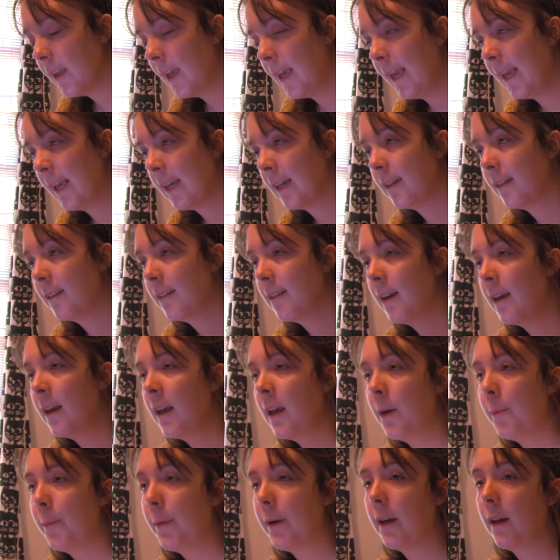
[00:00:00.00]
And
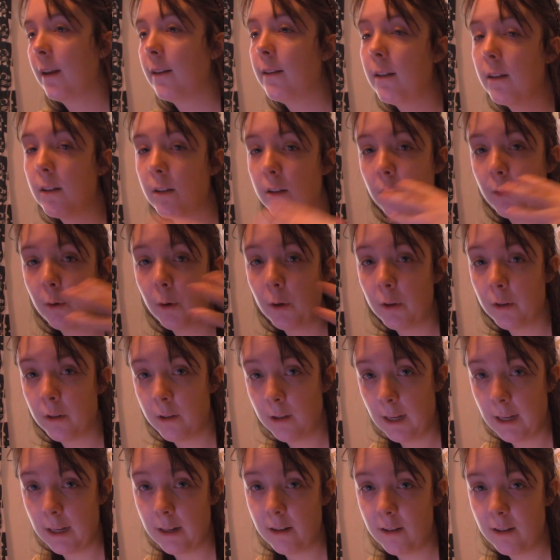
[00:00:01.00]
because it's so old
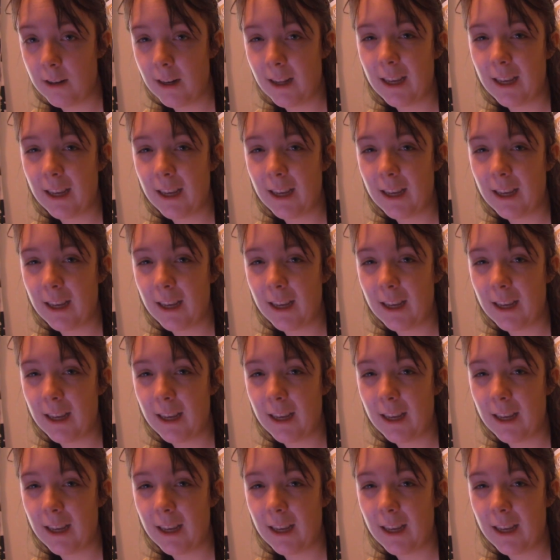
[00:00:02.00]
and ancient,